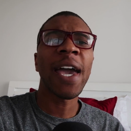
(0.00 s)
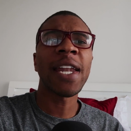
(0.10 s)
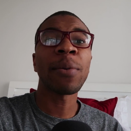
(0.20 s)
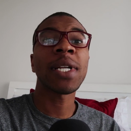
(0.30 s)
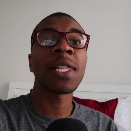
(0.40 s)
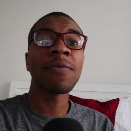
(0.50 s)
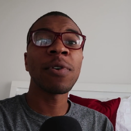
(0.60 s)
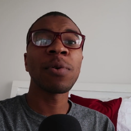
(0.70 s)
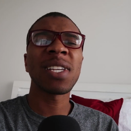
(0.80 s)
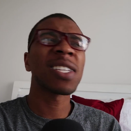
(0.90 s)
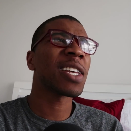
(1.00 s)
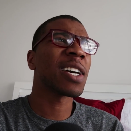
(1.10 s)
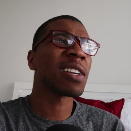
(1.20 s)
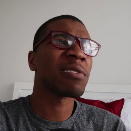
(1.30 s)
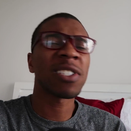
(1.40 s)
And I want to leave you with just
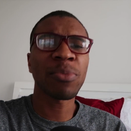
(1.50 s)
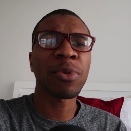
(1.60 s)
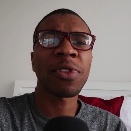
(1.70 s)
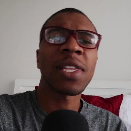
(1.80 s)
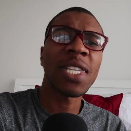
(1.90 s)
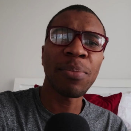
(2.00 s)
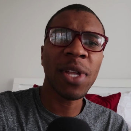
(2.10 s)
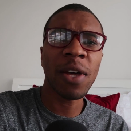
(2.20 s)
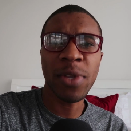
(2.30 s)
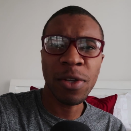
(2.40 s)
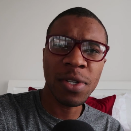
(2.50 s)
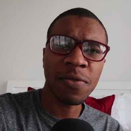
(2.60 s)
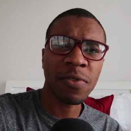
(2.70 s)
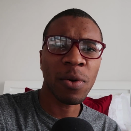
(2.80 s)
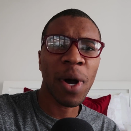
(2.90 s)
a simple tip that I've been using
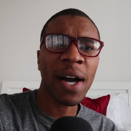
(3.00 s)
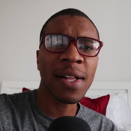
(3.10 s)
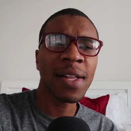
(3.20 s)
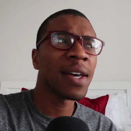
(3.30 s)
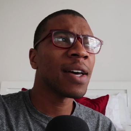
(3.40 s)
for a while.